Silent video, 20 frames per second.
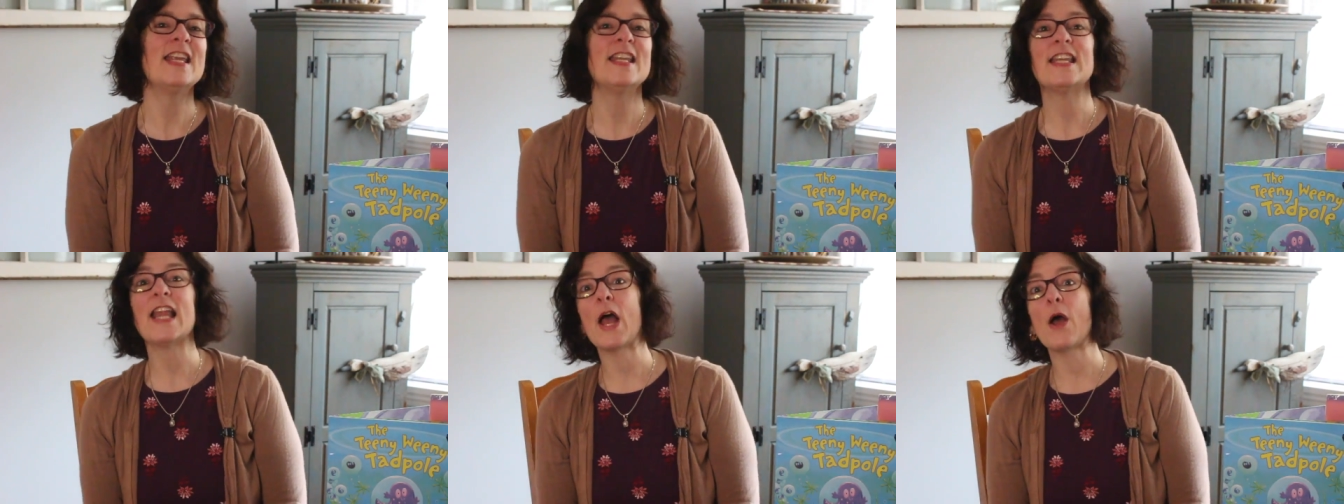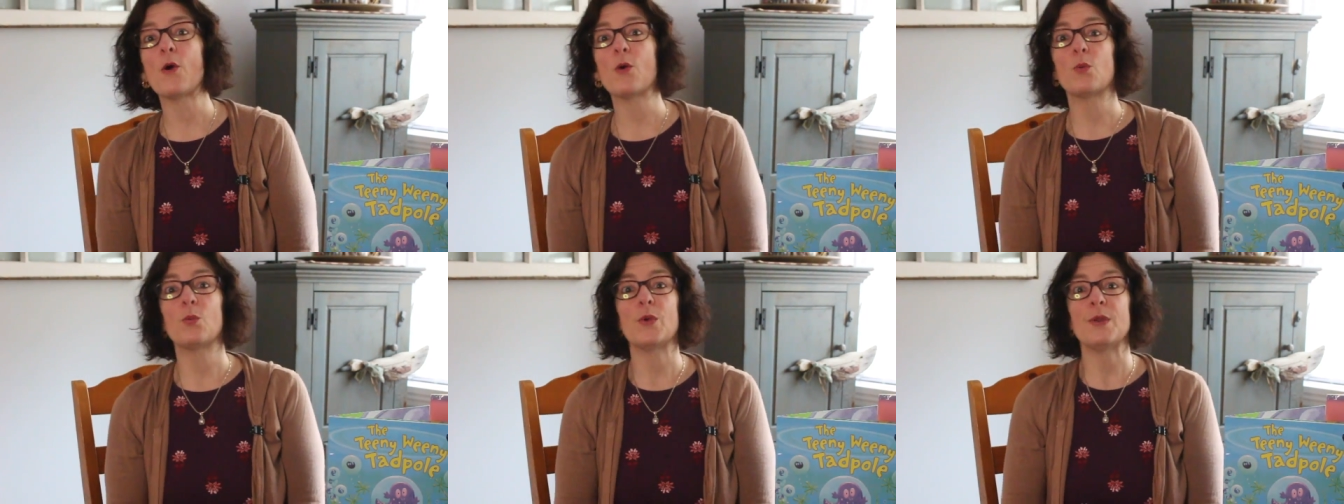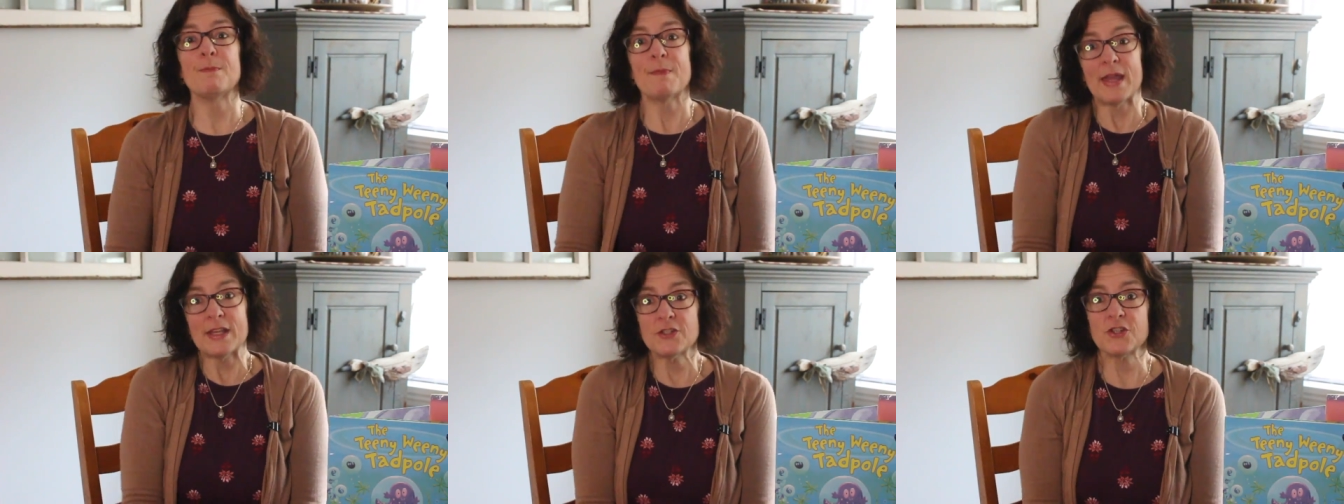Now,
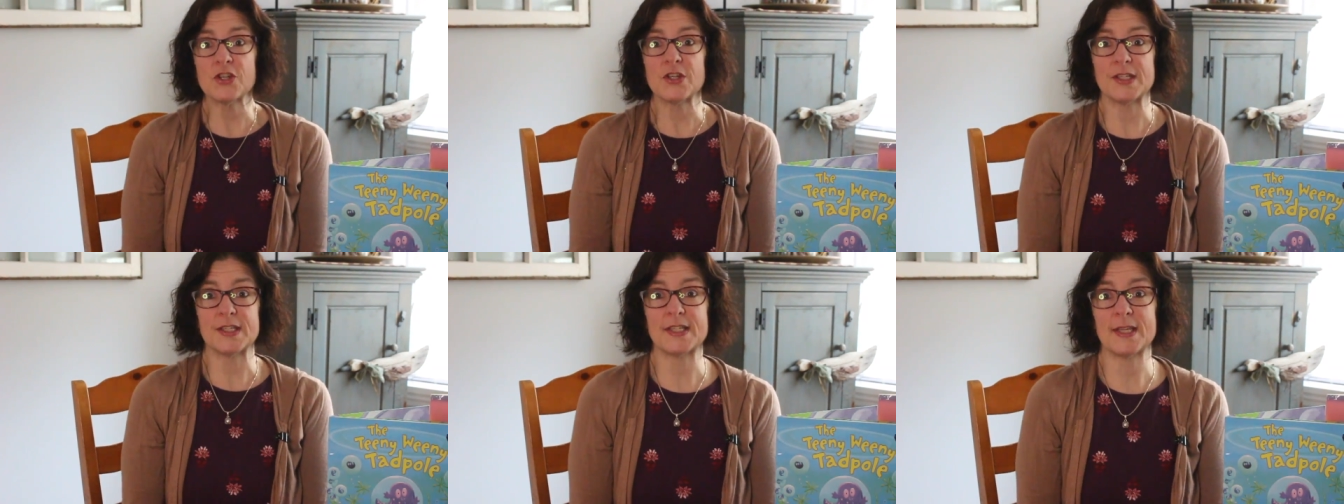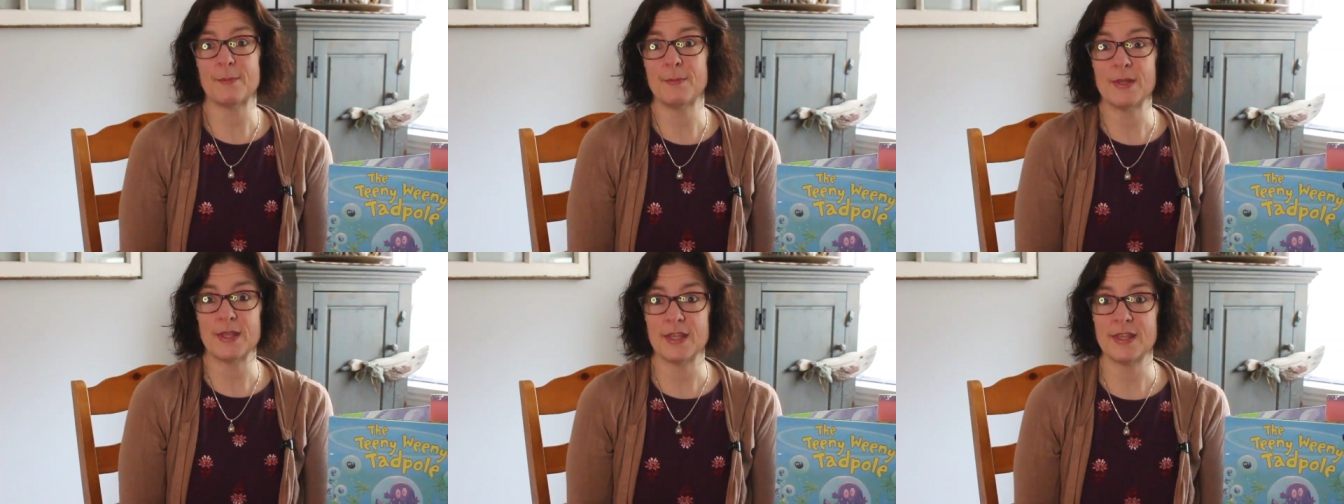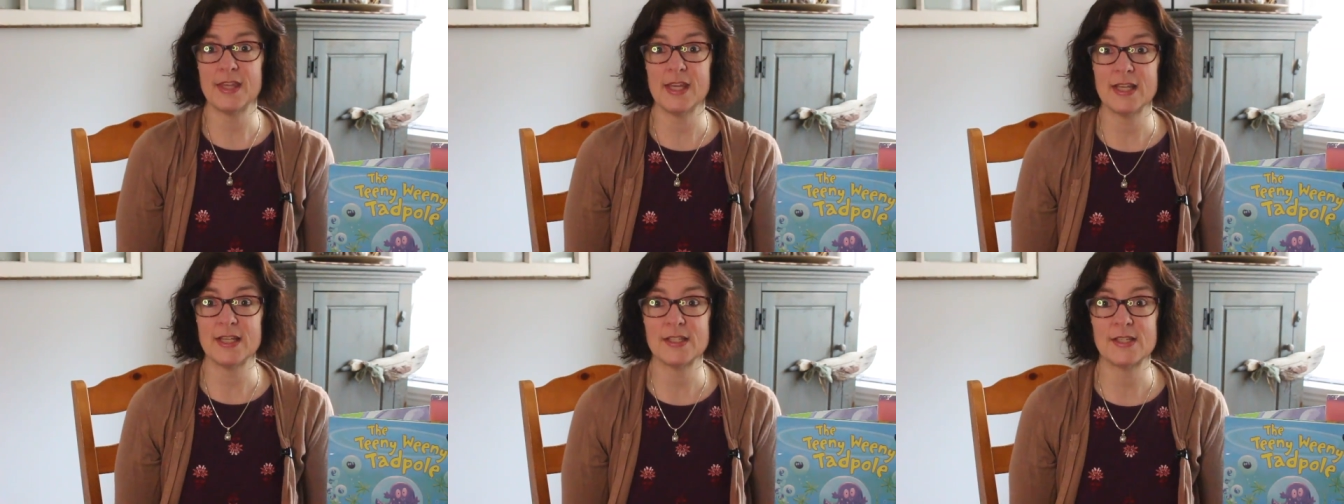we mentioned some of the
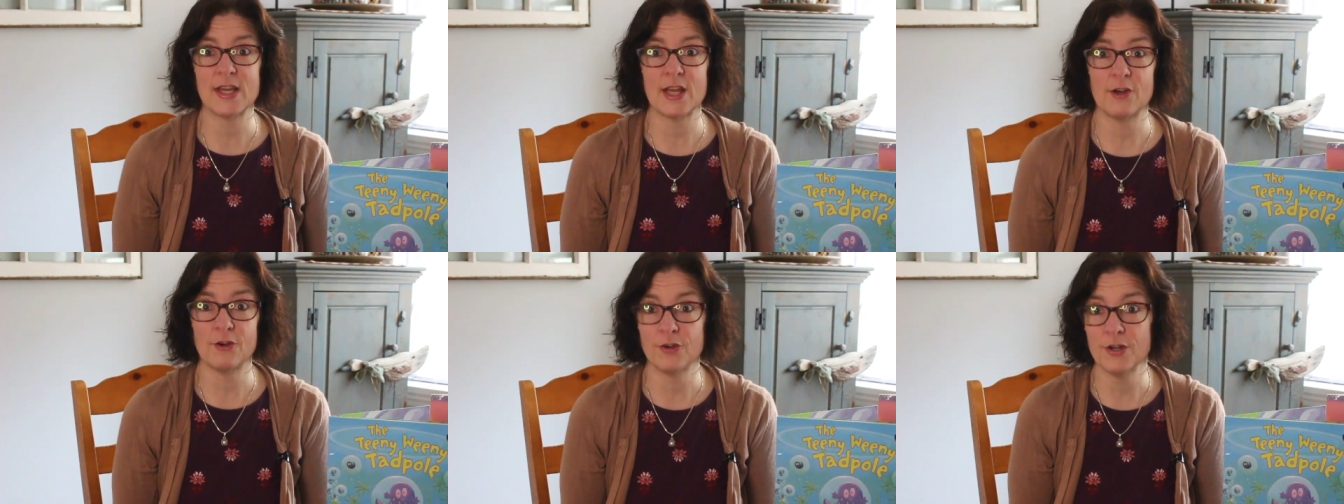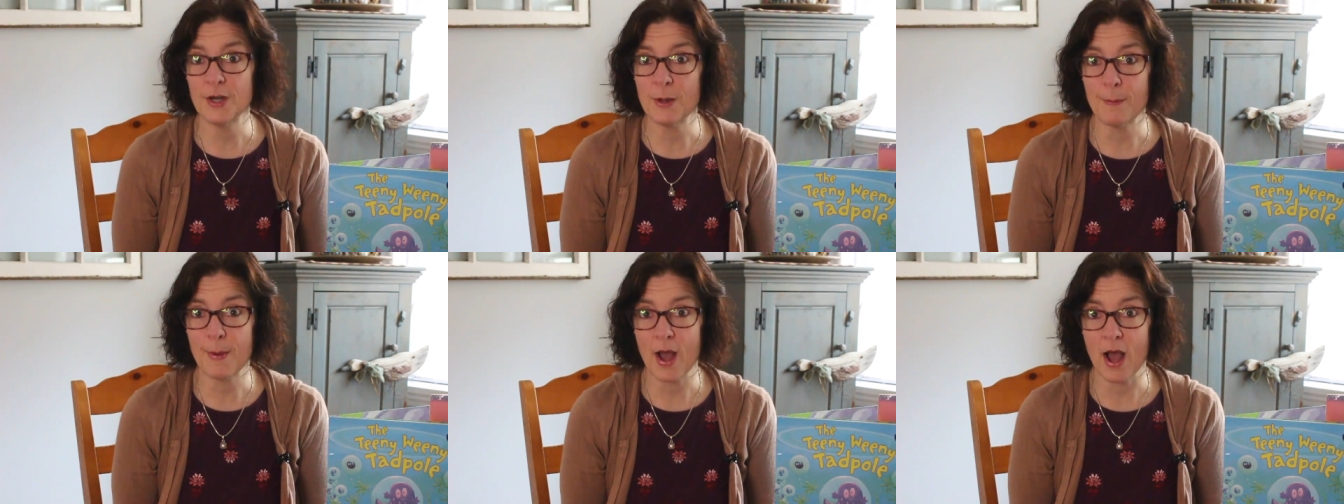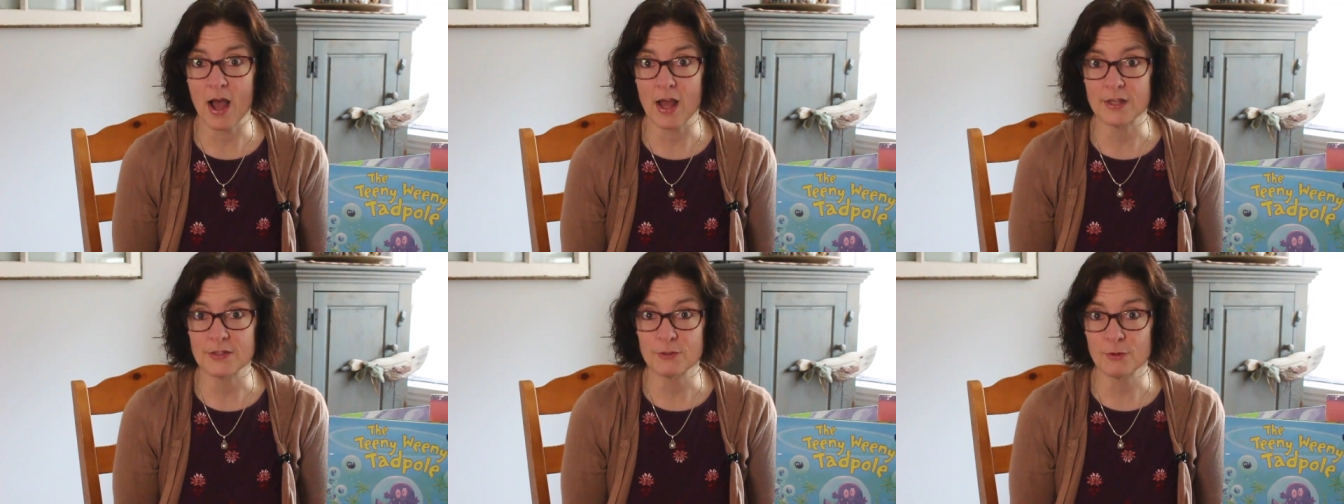things that are in a
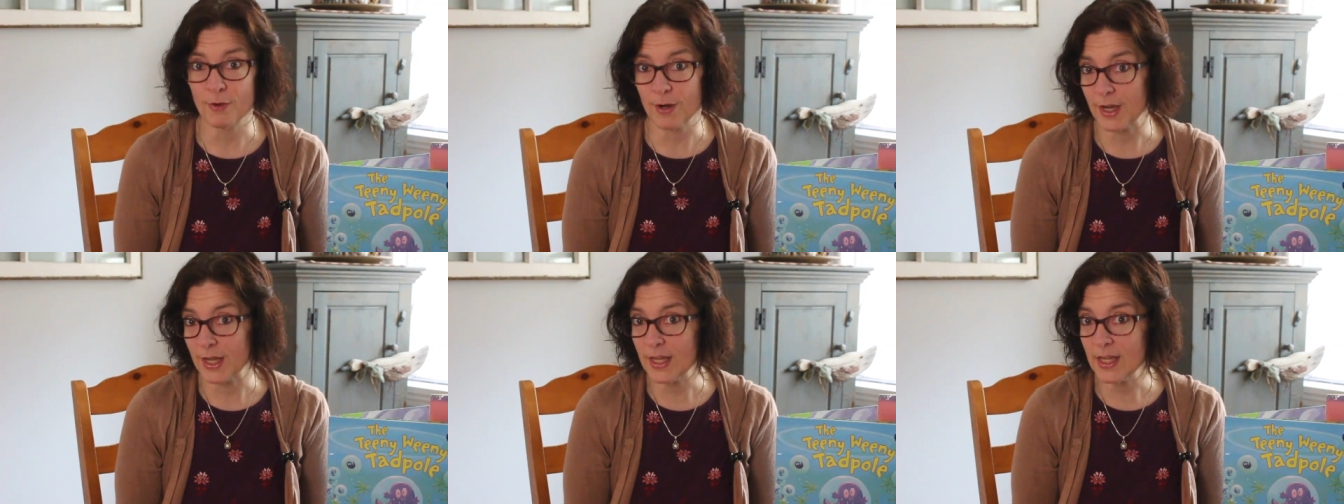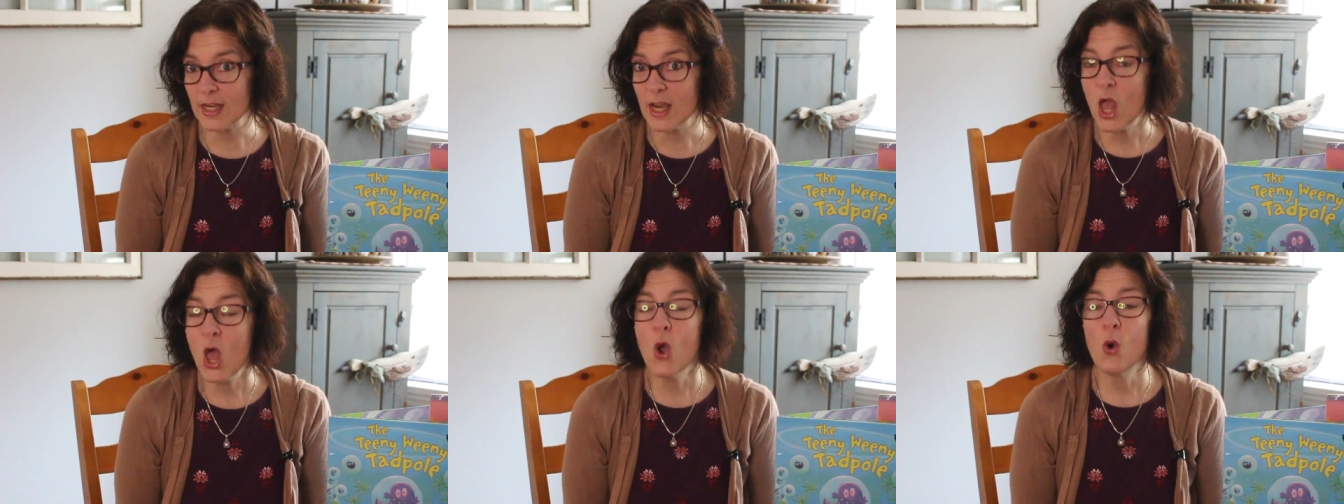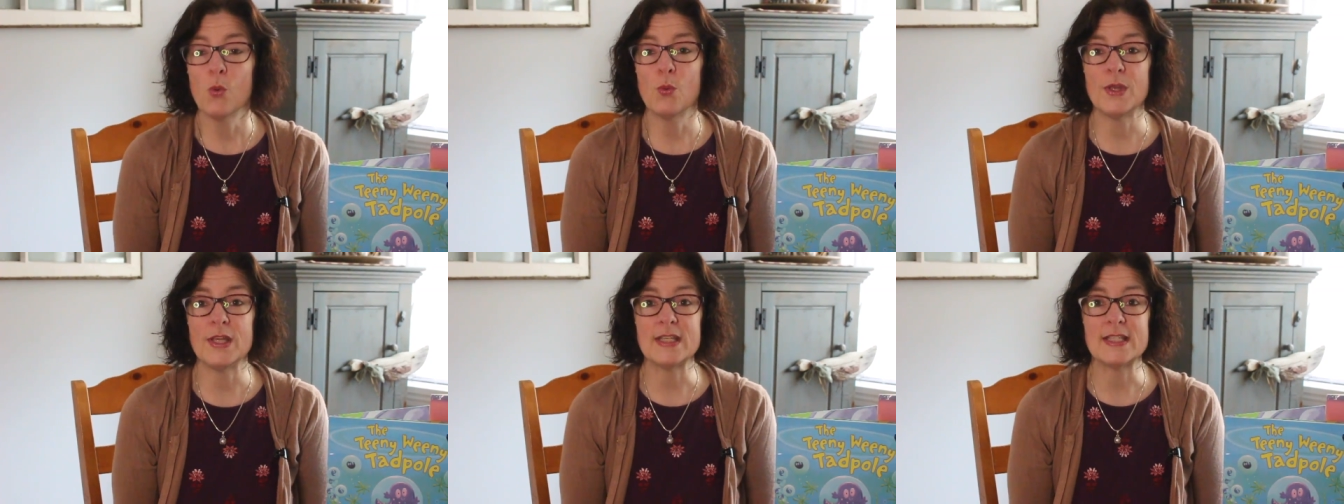pond, right?
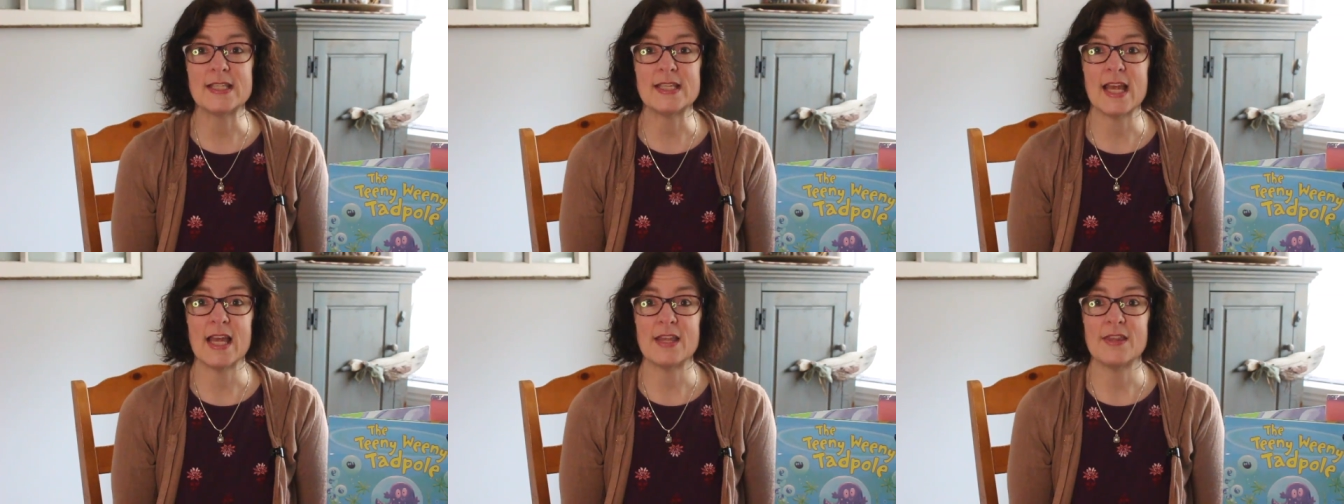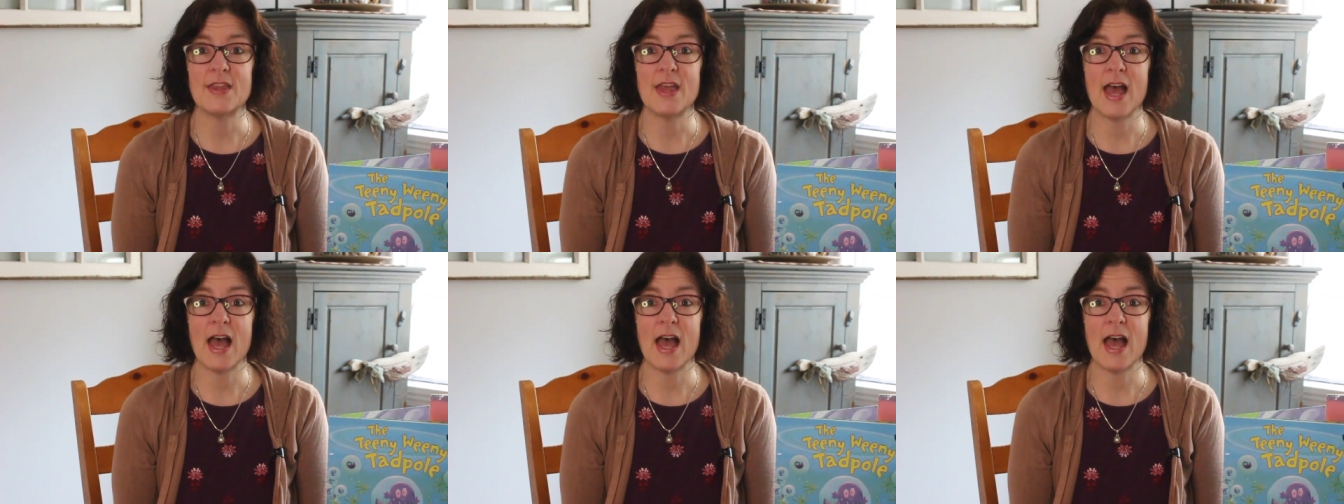We said